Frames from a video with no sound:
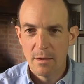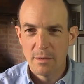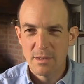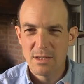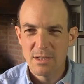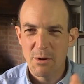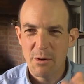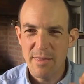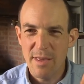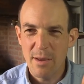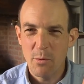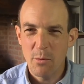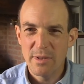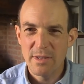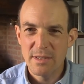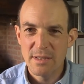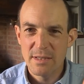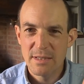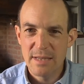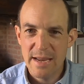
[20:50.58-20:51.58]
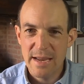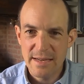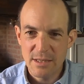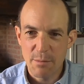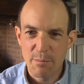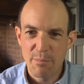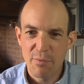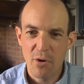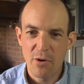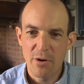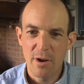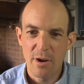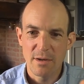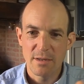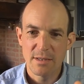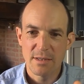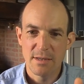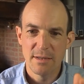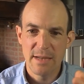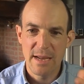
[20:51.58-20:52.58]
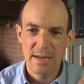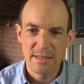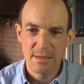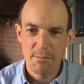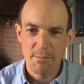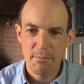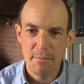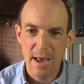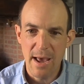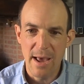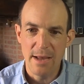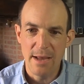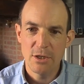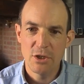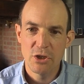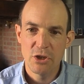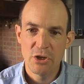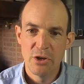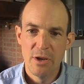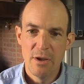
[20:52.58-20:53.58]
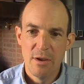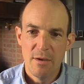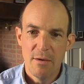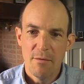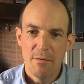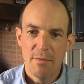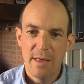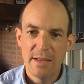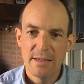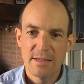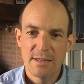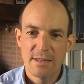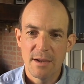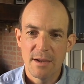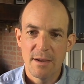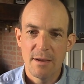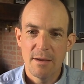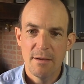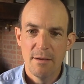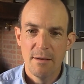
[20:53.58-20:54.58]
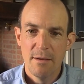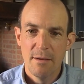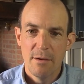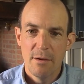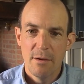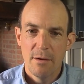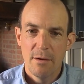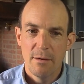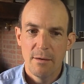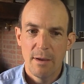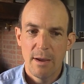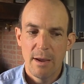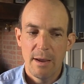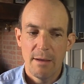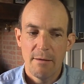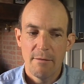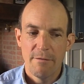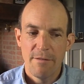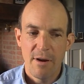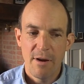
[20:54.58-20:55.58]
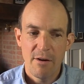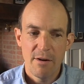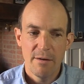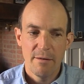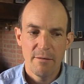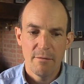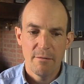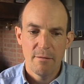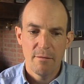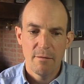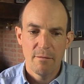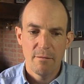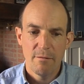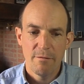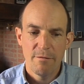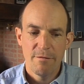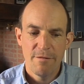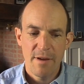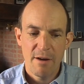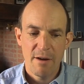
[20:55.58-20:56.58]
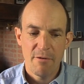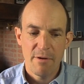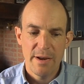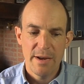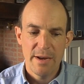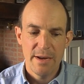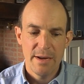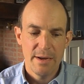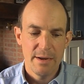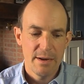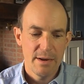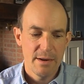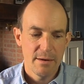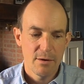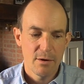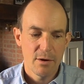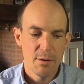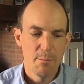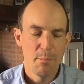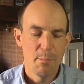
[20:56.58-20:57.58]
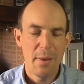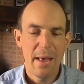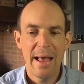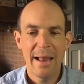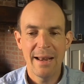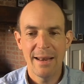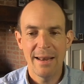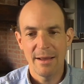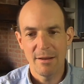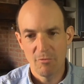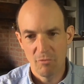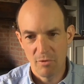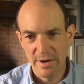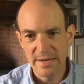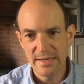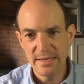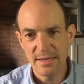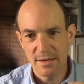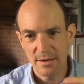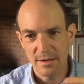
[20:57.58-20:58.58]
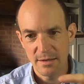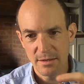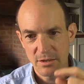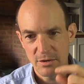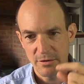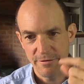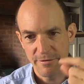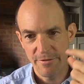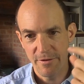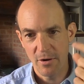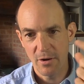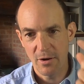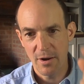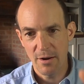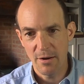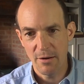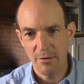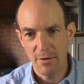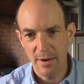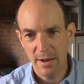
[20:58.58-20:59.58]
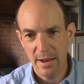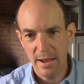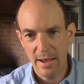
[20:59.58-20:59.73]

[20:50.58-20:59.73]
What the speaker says: So I think with data products and data mesh, there's a very, very compelling reason to follow